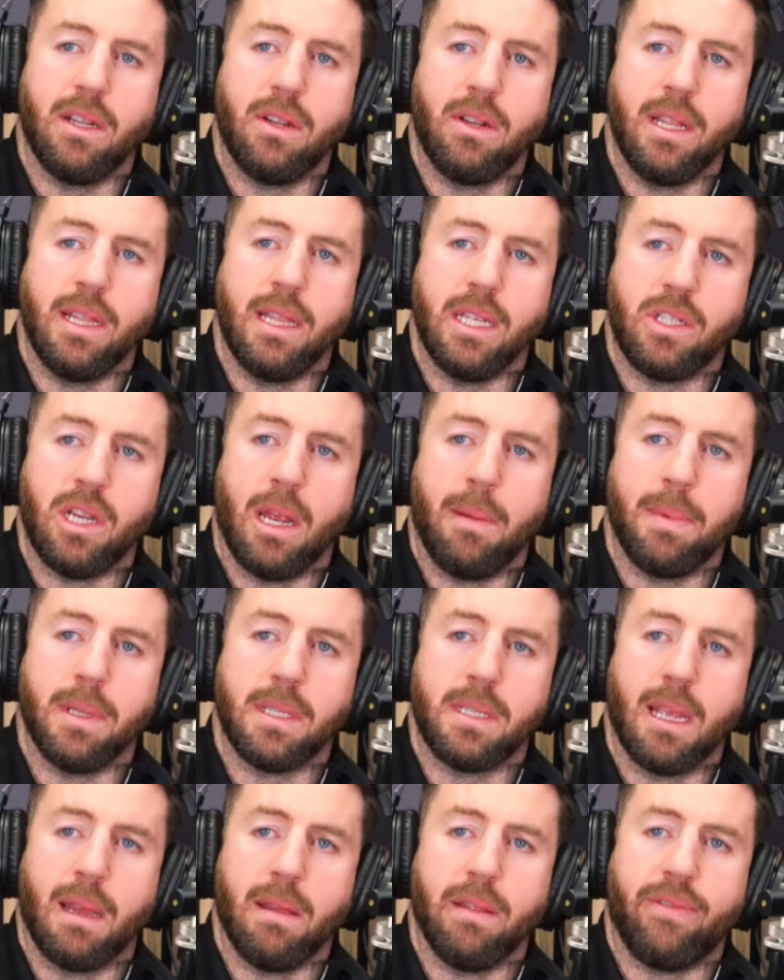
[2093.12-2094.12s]
don't they? The
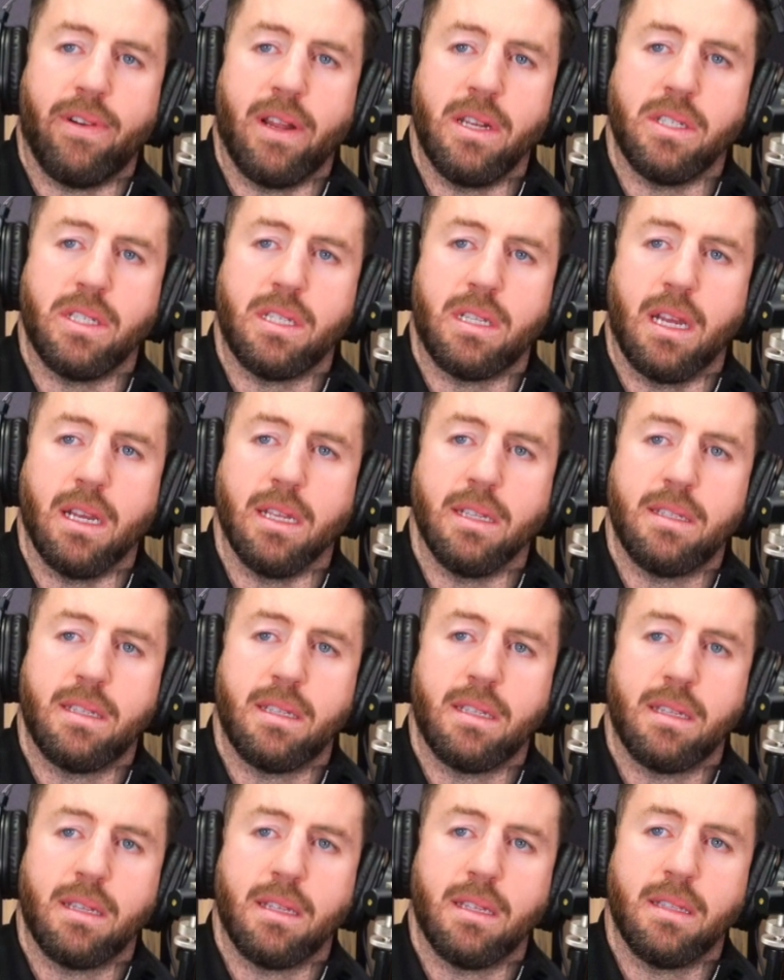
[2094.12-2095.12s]
Champions Cup, the French
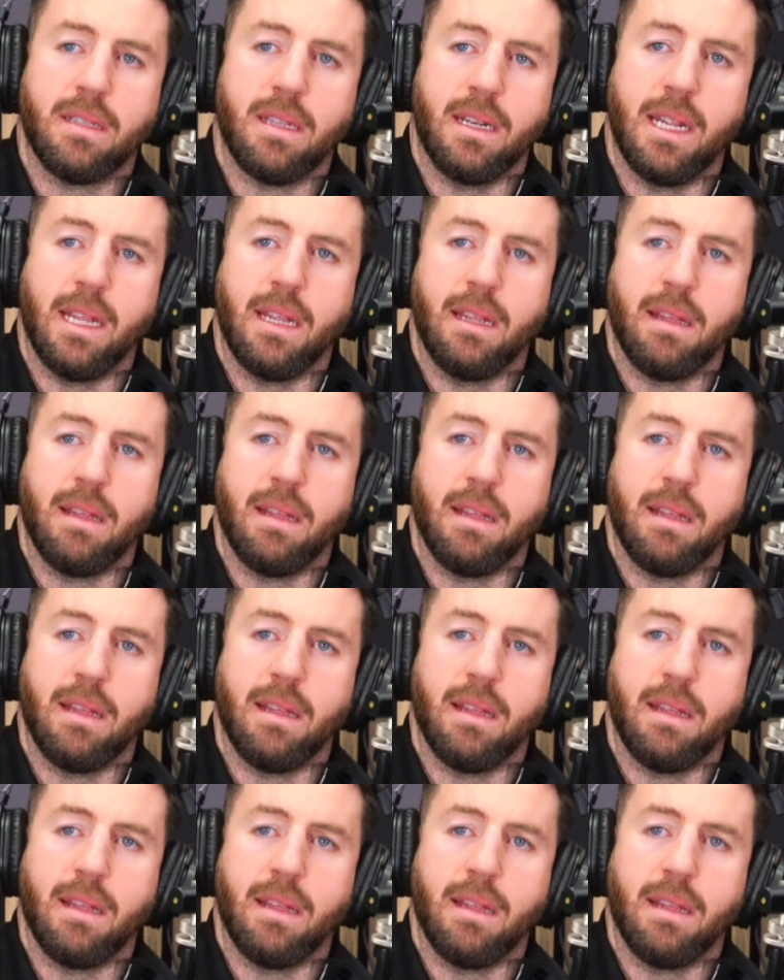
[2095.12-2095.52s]
sides. They